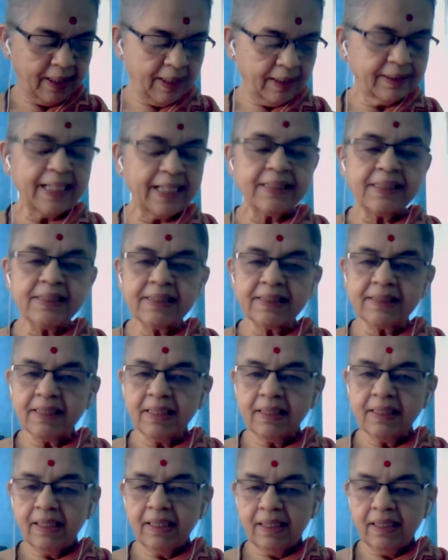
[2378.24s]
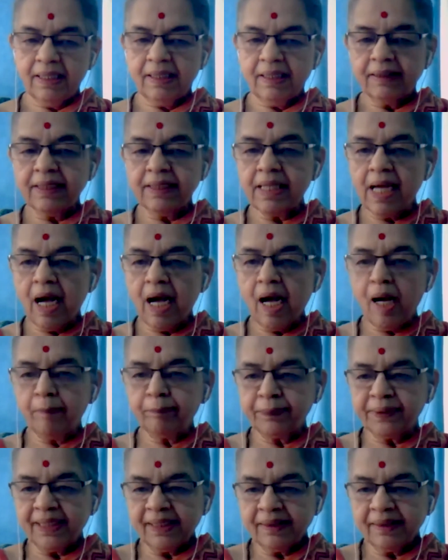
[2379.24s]
That is the
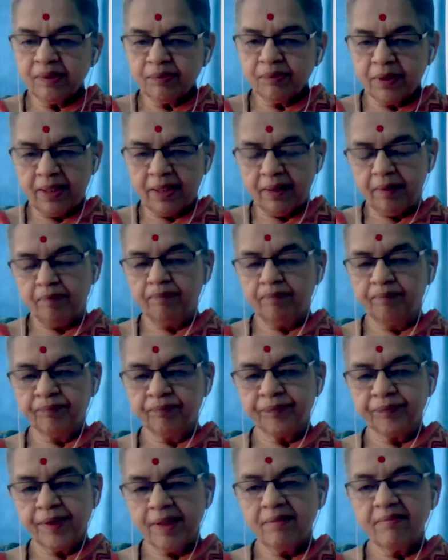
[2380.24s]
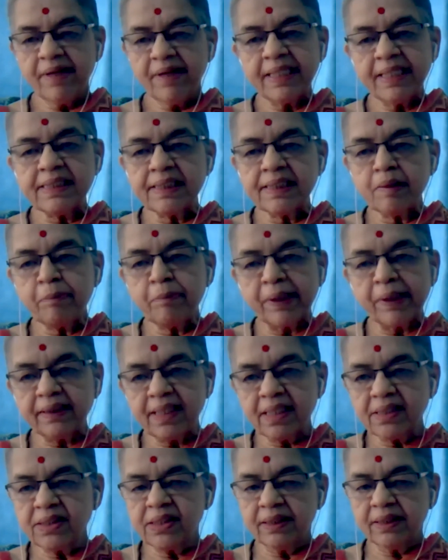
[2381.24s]
aptatva. Where is the
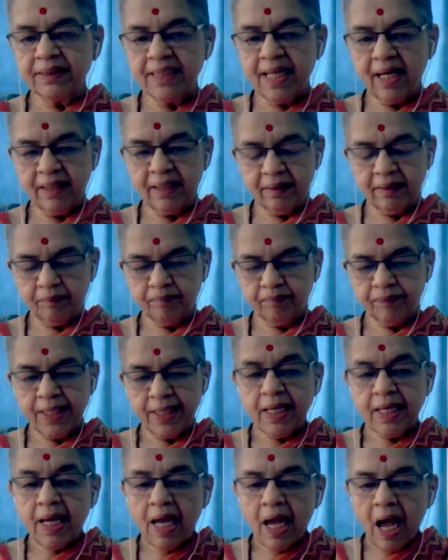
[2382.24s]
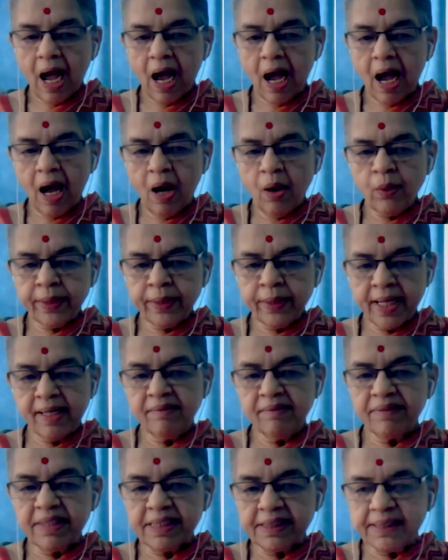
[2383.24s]
pratyaksha jnana? How
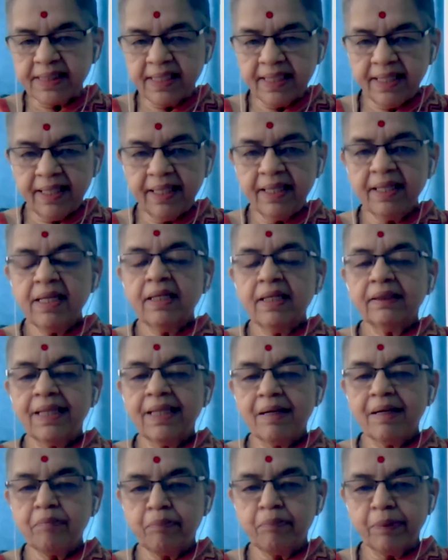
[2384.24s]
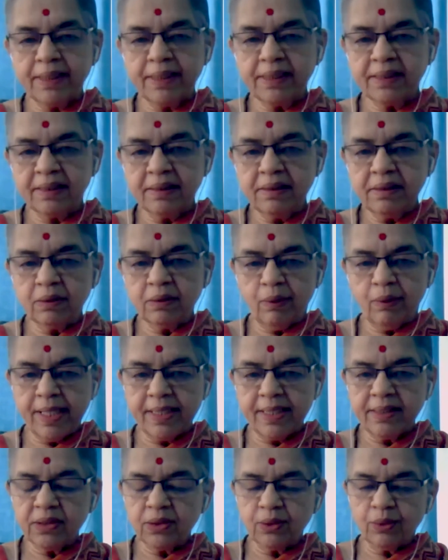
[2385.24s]
can we say that person so
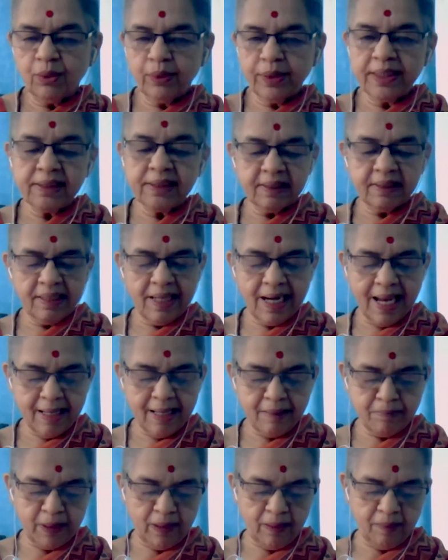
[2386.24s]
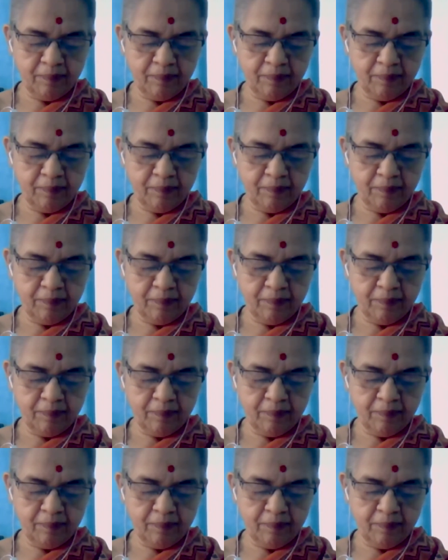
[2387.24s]
and so is reliable?